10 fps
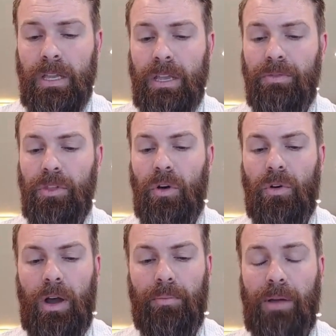even
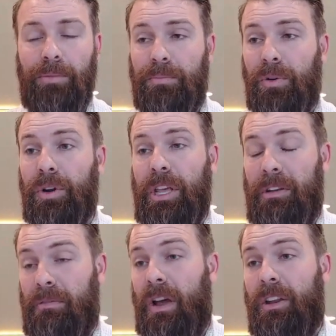though I probably put
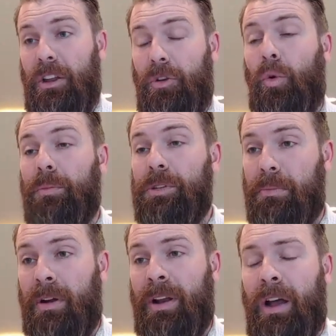in an enormous
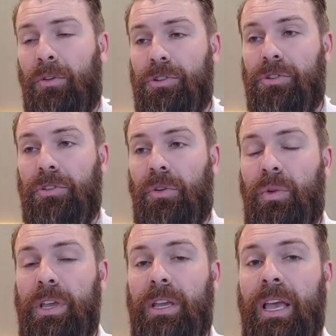amount of hours during the
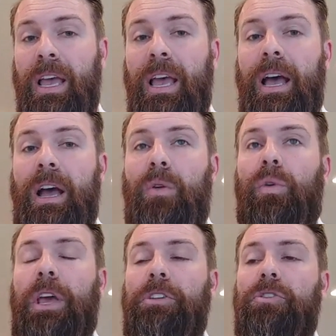week,
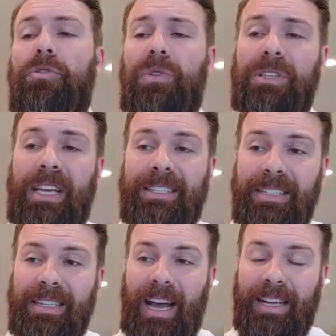what I do is I
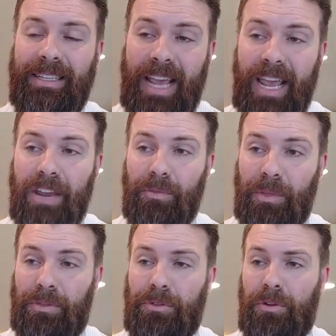I take from
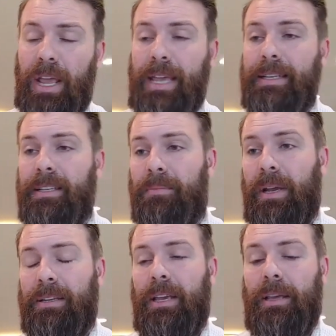the third eight in
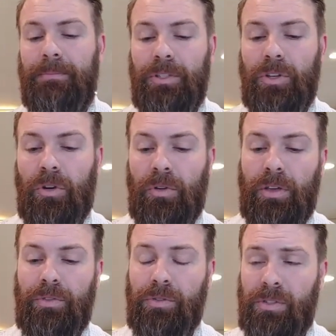my day. So
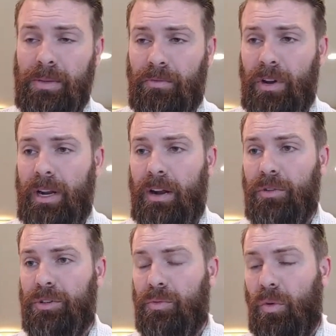if you sleep for eight
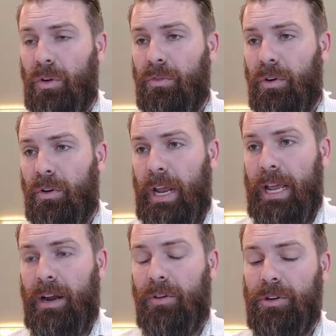hours, work for
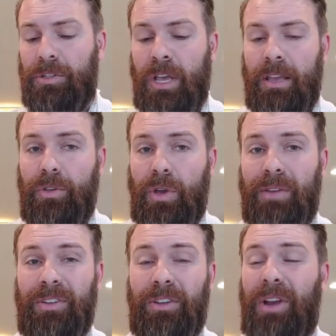eight hours, you
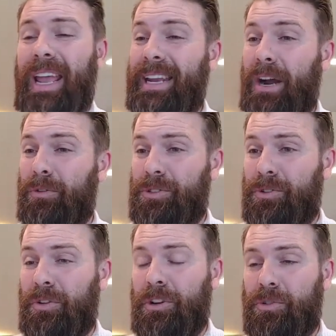have another eight hours
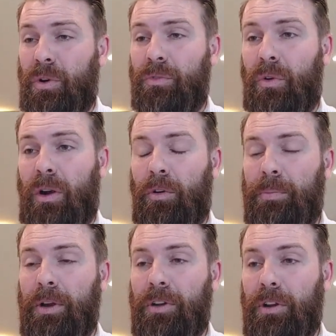during a 24
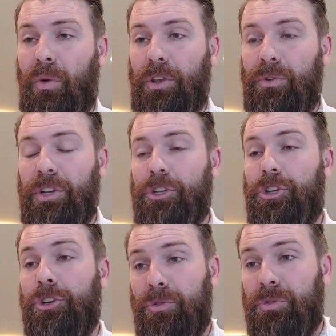hour period where you can
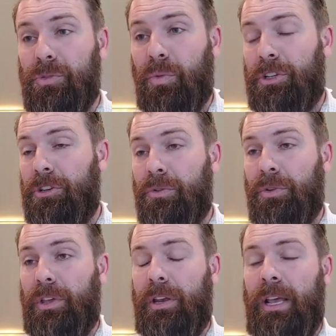choose what to do
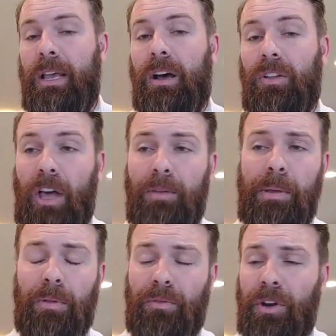with it. A lot of
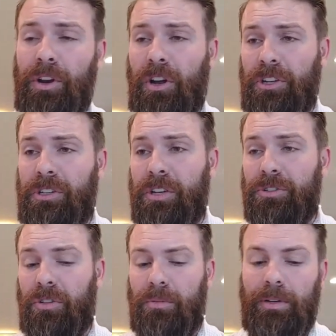people are very
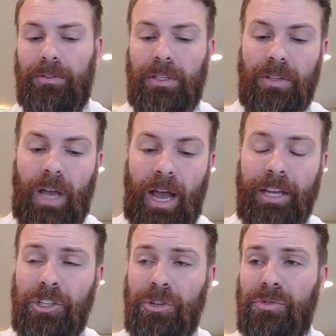unintentional about this.
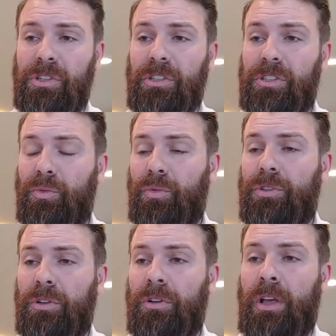I choose to,
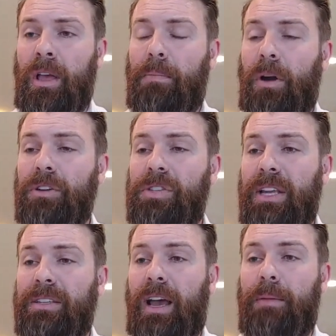to parse
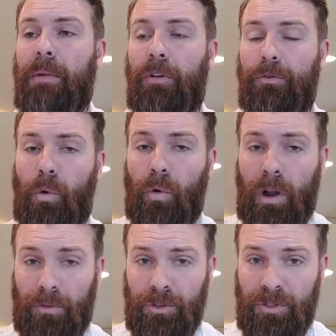that time out four
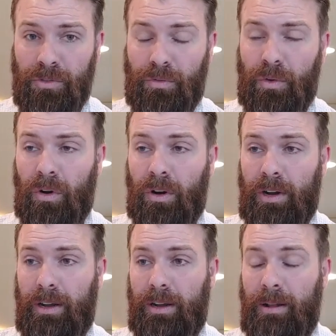hours
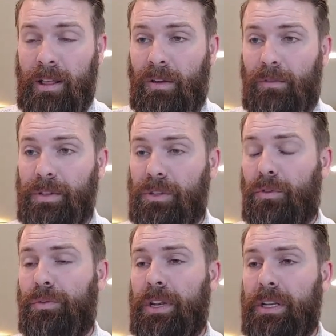for uh,
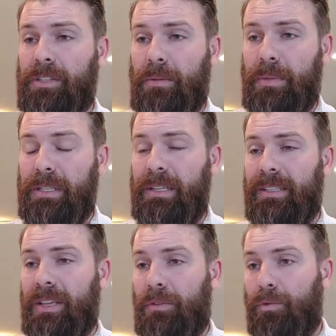physical fitness and
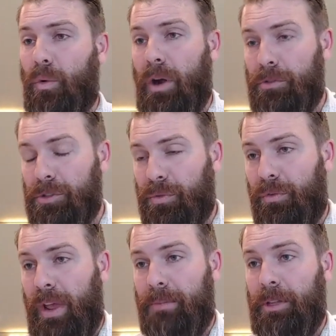business and four hours for
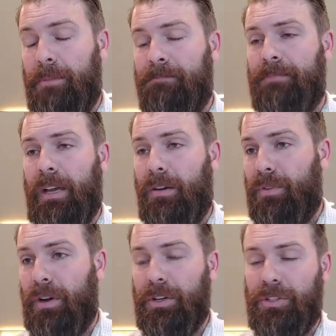family a
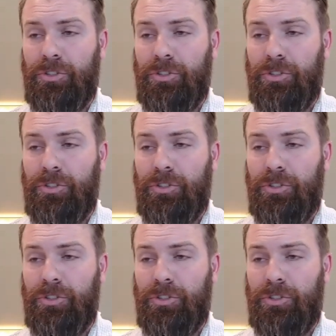very